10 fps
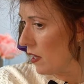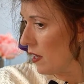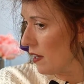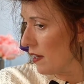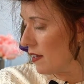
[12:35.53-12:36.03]

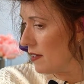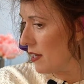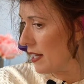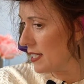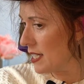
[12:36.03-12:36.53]
And
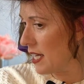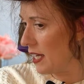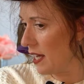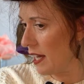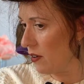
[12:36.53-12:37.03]
as I take
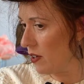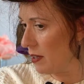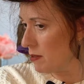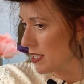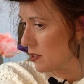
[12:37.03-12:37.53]
it out,
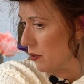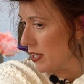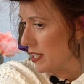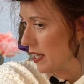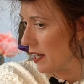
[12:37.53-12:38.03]
I'm just going
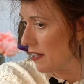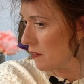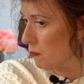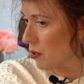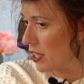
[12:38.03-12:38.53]
to kind
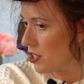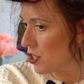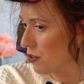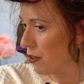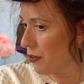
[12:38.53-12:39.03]
of brush
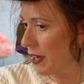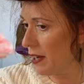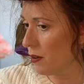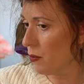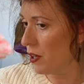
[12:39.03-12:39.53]
through
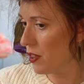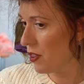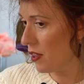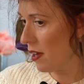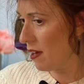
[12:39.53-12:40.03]
it with
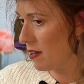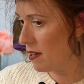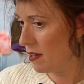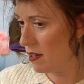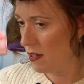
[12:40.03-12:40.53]
the
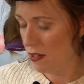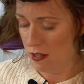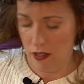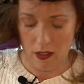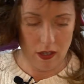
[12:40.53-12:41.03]

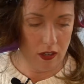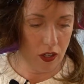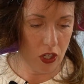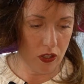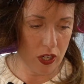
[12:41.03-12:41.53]

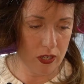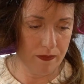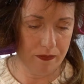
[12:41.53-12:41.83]
curler.